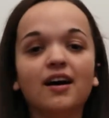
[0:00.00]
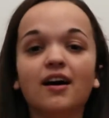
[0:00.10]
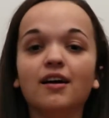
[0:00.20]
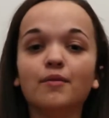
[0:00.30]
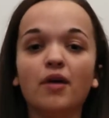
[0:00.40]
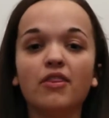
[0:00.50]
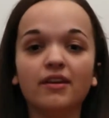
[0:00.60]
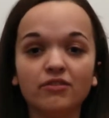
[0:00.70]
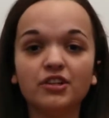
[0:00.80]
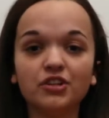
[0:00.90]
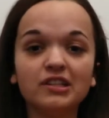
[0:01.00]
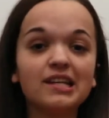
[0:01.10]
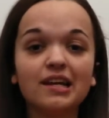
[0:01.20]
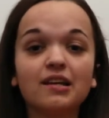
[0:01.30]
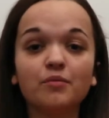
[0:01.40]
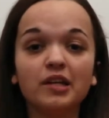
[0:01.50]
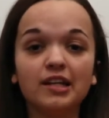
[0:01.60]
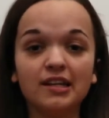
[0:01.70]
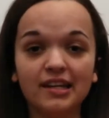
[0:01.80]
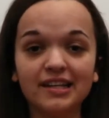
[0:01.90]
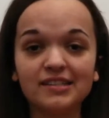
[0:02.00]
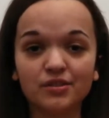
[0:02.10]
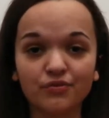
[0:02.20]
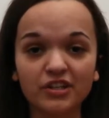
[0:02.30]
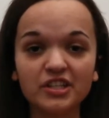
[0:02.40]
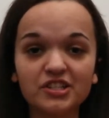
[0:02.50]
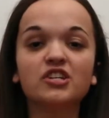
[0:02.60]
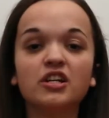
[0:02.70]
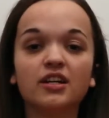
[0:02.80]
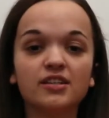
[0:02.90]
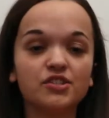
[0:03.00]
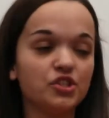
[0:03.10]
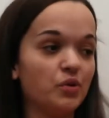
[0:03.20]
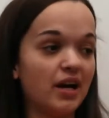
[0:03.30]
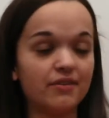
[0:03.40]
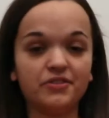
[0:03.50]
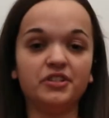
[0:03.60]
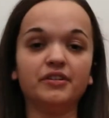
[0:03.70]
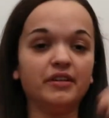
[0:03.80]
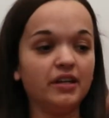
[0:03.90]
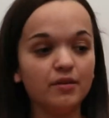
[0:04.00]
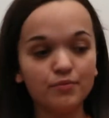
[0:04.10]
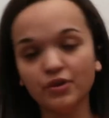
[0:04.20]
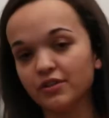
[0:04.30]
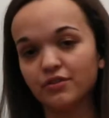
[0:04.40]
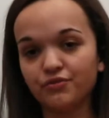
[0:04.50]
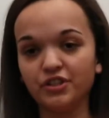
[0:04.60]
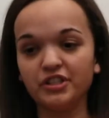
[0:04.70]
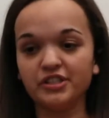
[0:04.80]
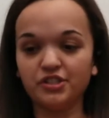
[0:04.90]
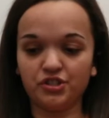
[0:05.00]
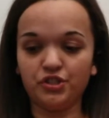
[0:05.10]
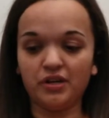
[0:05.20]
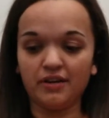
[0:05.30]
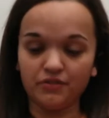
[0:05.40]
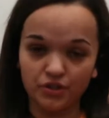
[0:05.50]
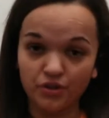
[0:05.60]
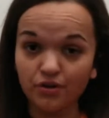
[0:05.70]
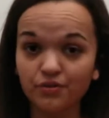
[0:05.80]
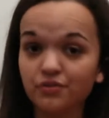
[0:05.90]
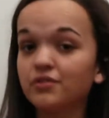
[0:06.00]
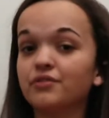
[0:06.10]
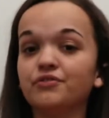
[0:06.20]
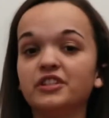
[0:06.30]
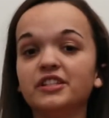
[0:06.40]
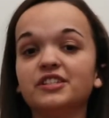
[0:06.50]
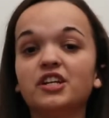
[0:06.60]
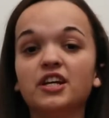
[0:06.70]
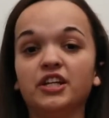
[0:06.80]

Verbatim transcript: Um, they've literally taken me days to finish because you have to import the footage, you have to go through the footage,